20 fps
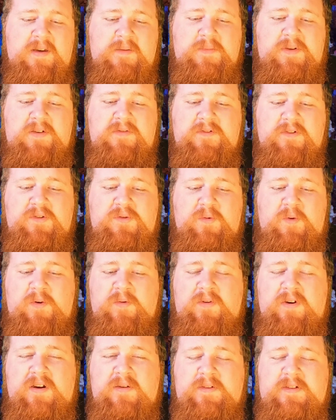But the first one
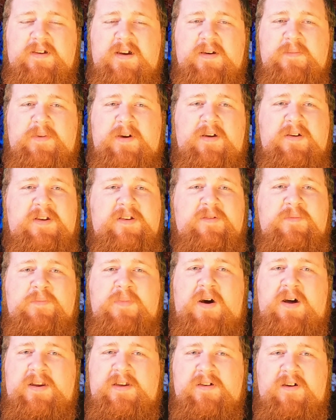we're going to be talking about is
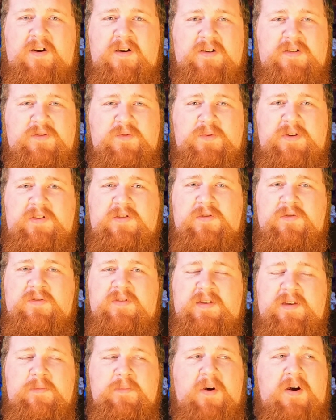bodyguards. We do
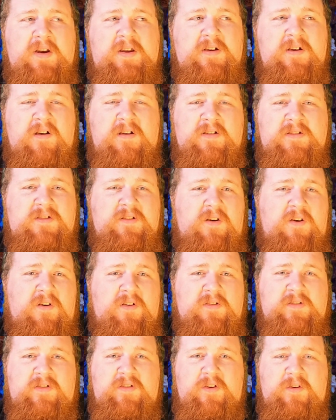see bodyguards
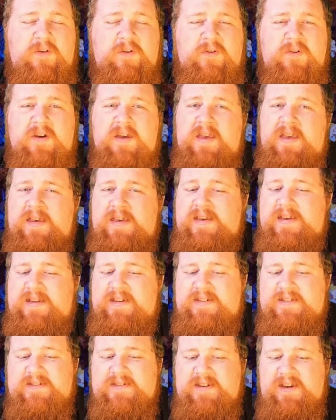also
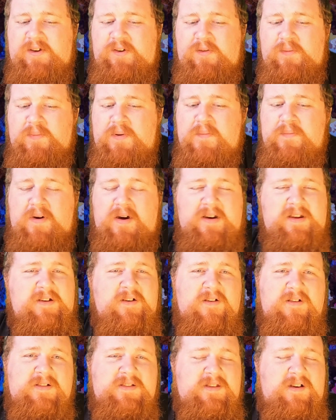in Steel, but
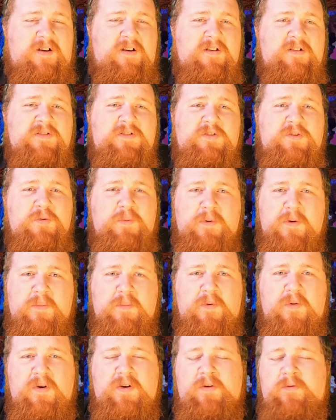bodyguards are super
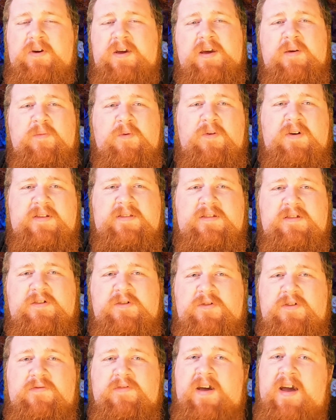important to what Amber wants to do.
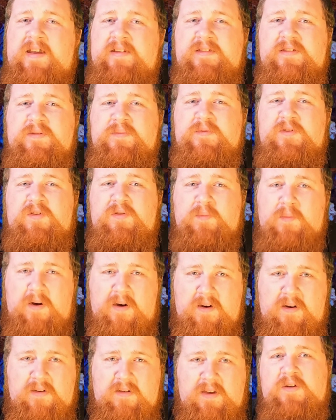You've got some
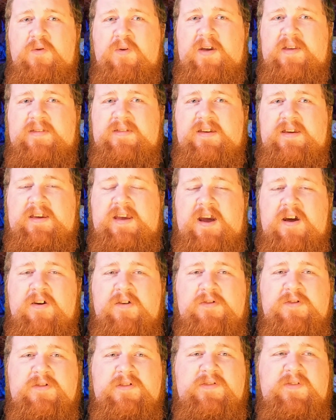small questing
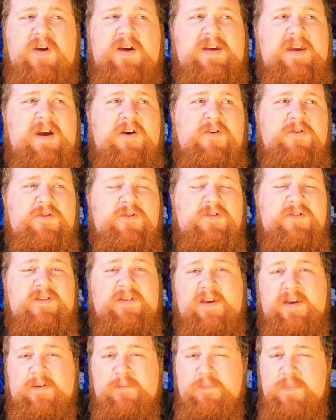characters. You've got characters
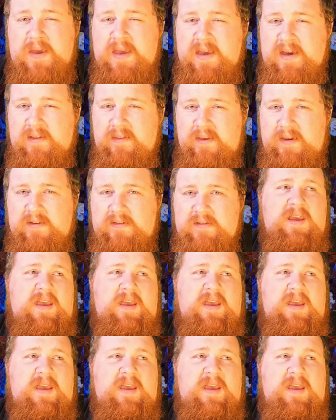like Piglet